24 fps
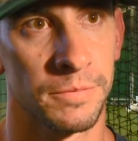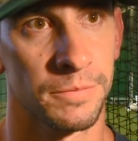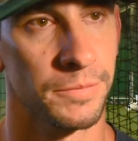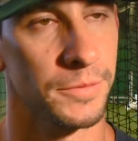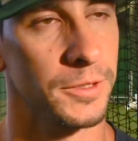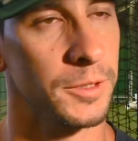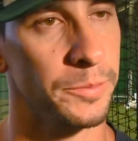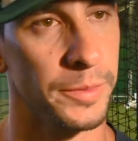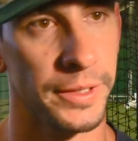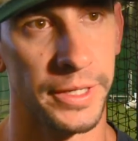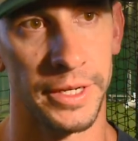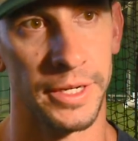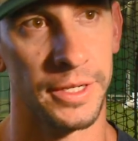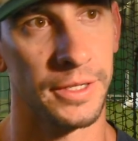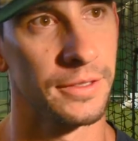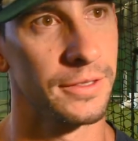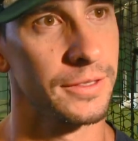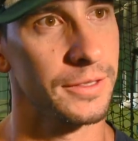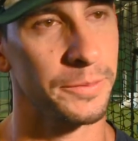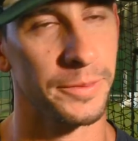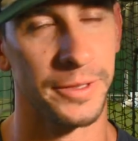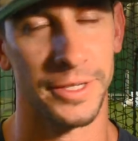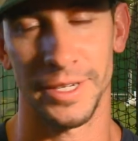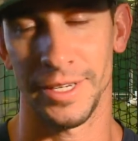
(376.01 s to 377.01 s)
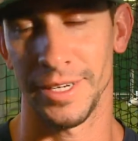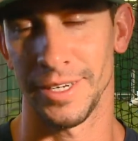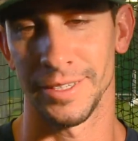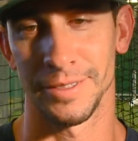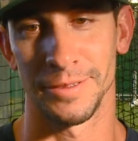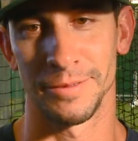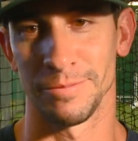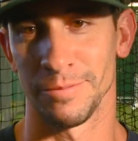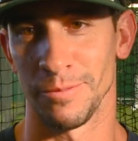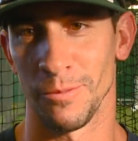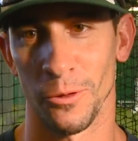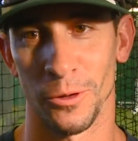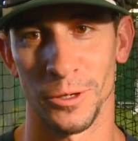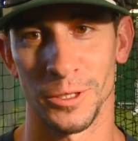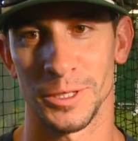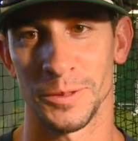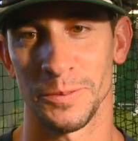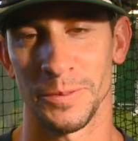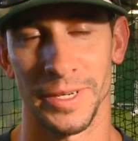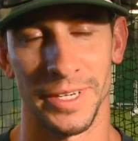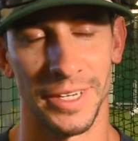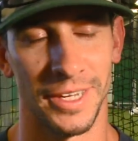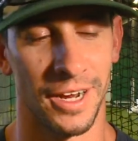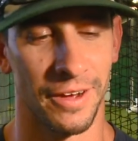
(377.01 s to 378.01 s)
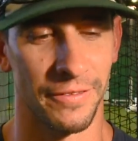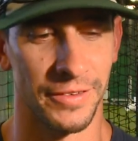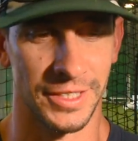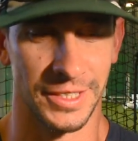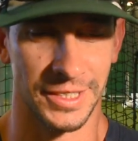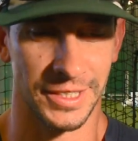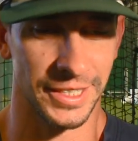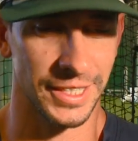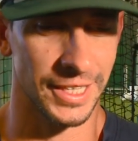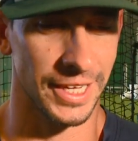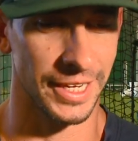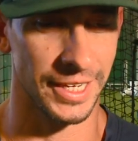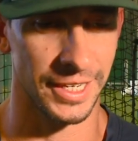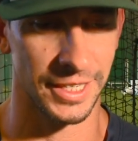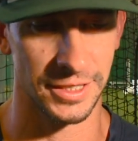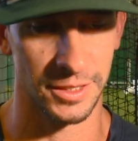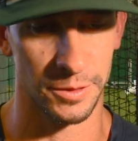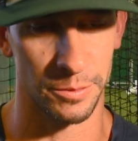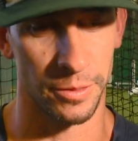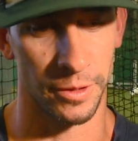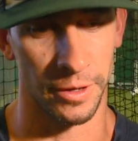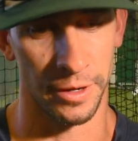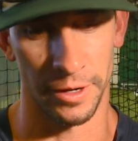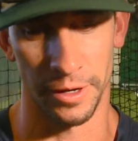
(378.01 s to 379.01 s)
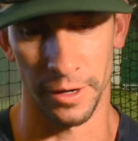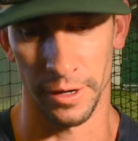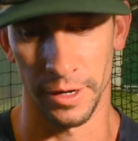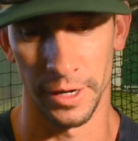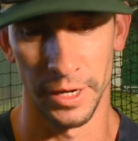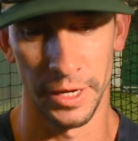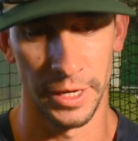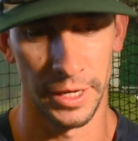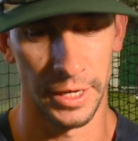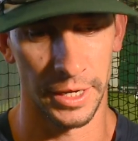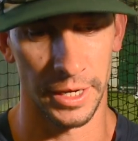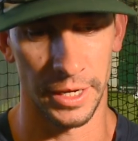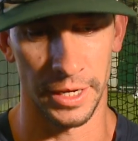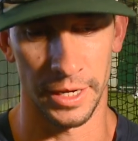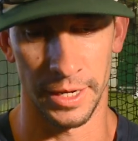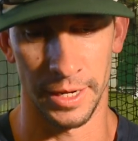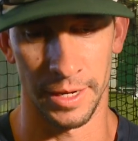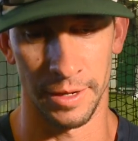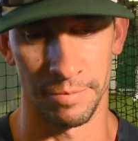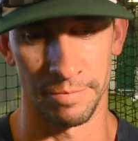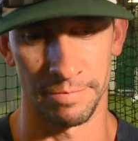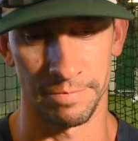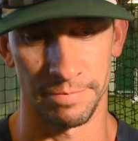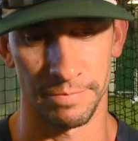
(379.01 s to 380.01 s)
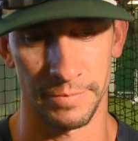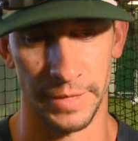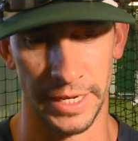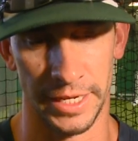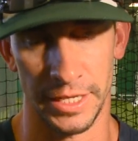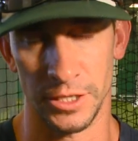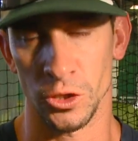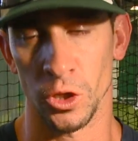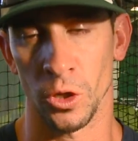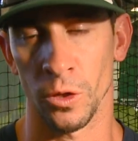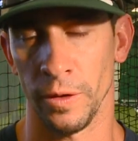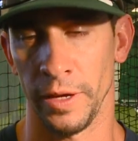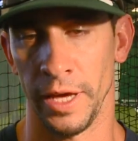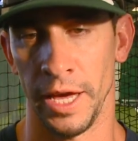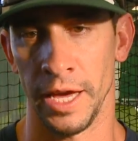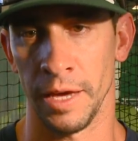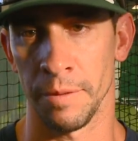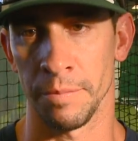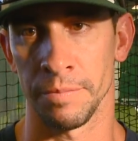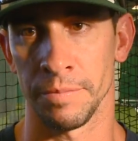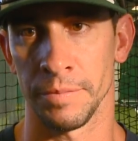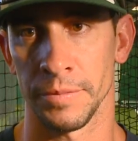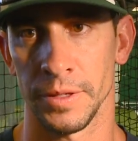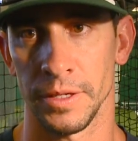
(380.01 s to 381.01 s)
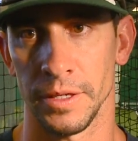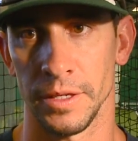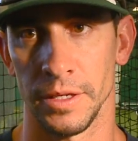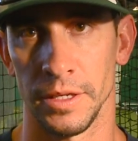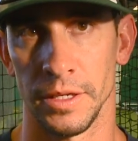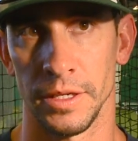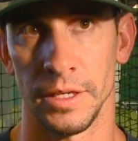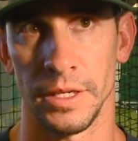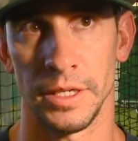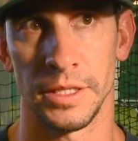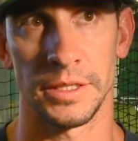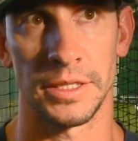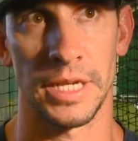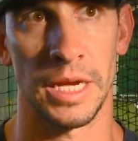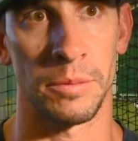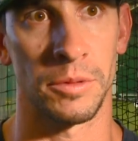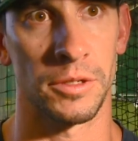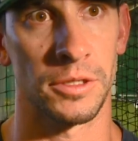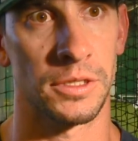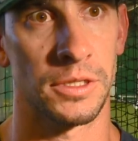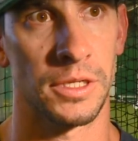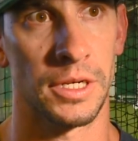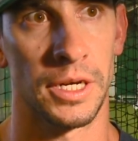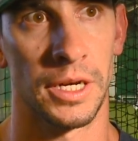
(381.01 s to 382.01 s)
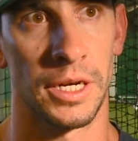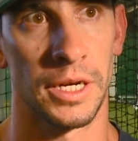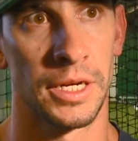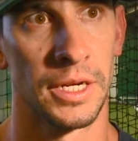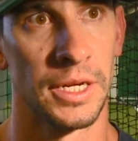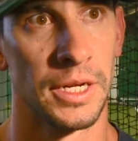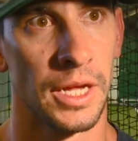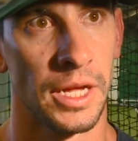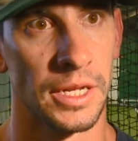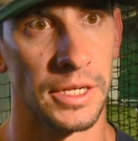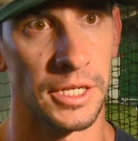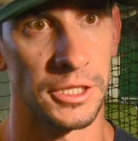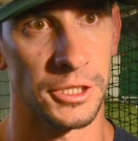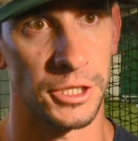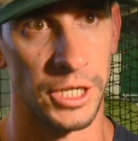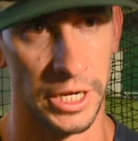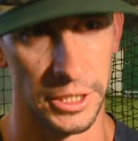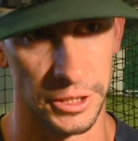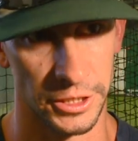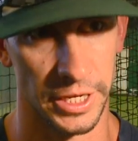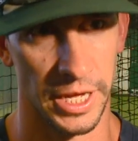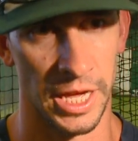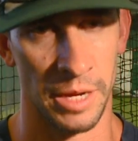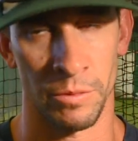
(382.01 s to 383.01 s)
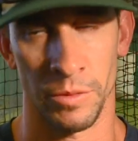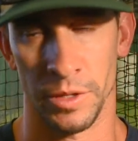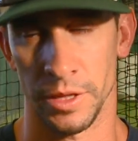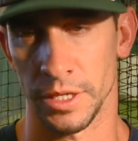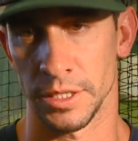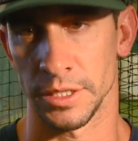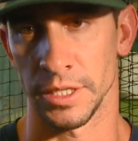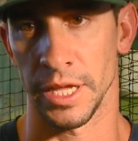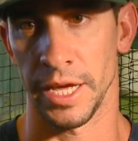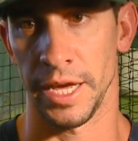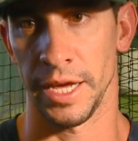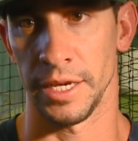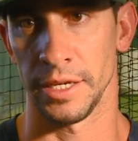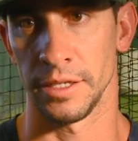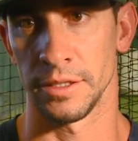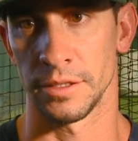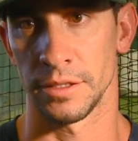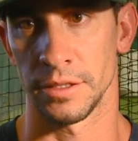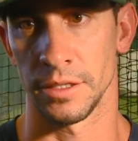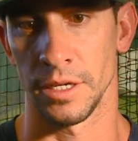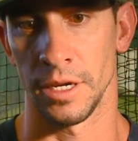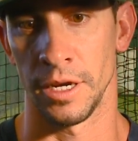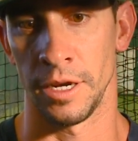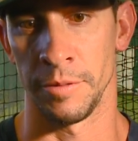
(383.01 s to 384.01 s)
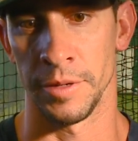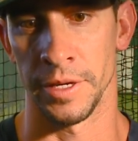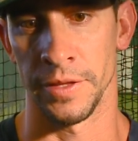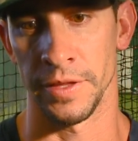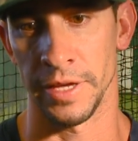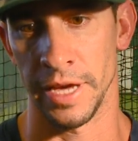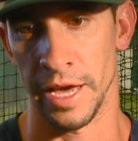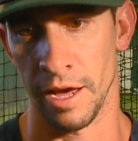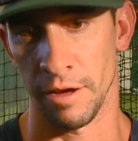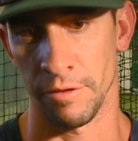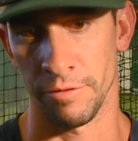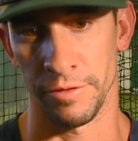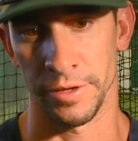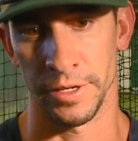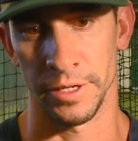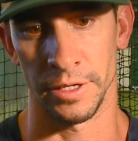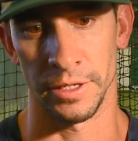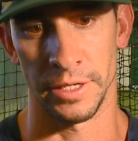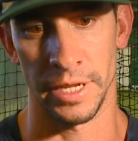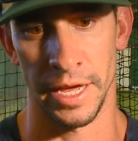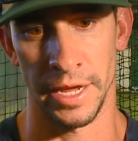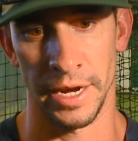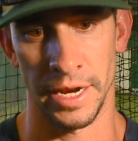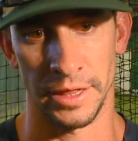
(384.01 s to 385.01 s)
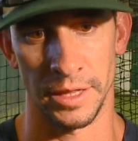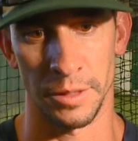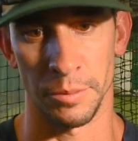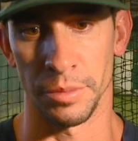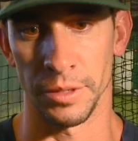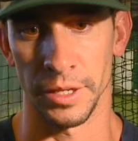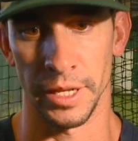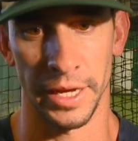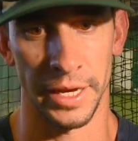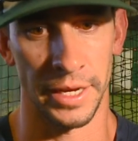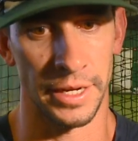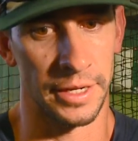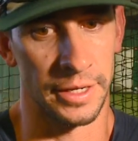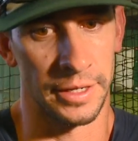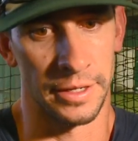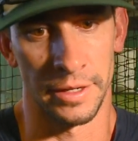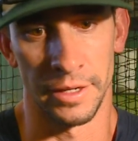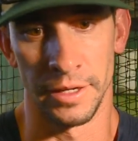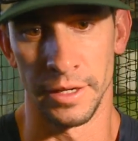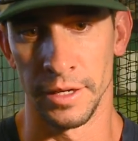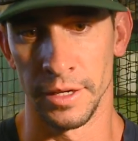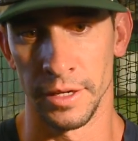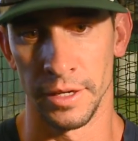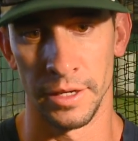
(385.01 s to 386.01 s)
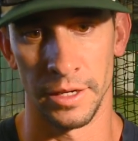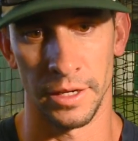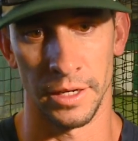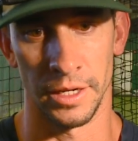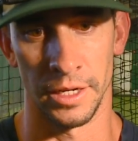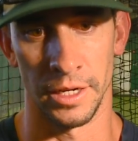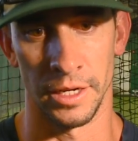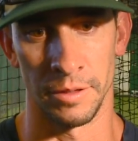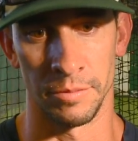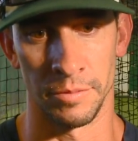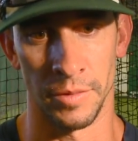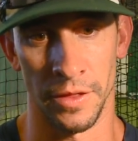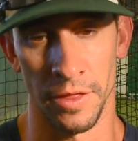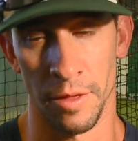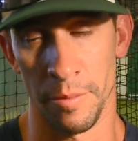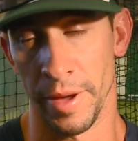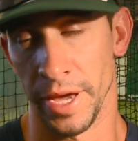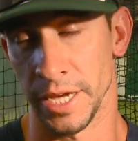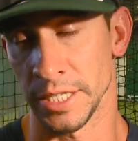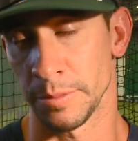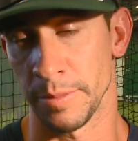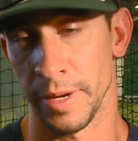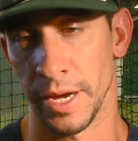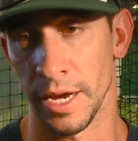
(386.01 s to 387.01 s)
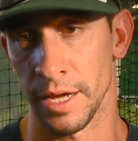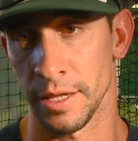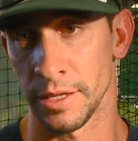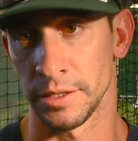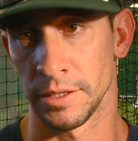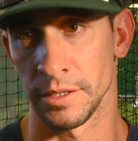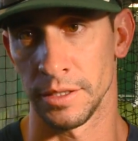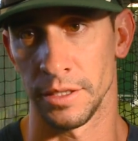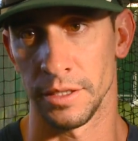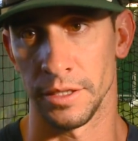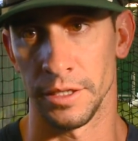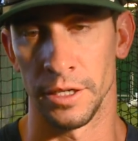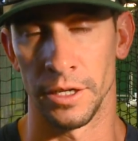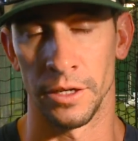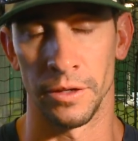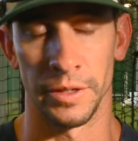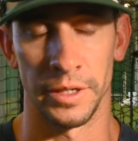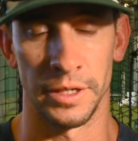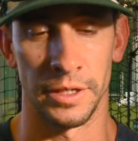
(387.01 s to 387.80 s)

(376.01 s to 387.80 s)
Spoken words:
Speed, and more speed. Obviously, like, he's a burner, like his whole game. He's able to change the game with his legs in the outfield and at the plate and on the base paths, you know.